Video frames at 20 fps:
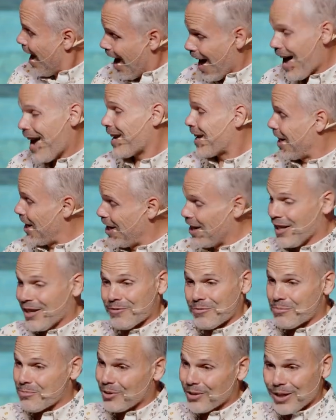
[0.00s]
"I can't
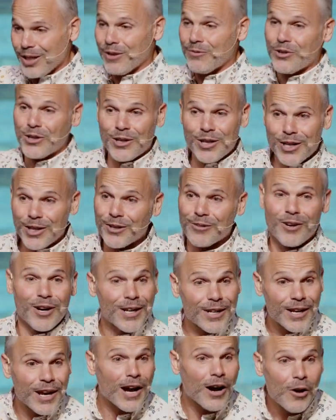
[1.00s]
even believe you're here
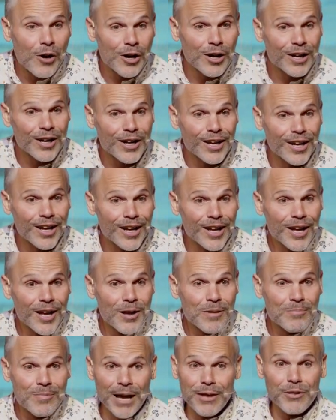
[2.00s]
right now.
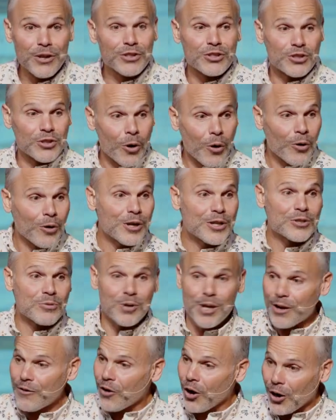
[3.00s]
Man, the stories we have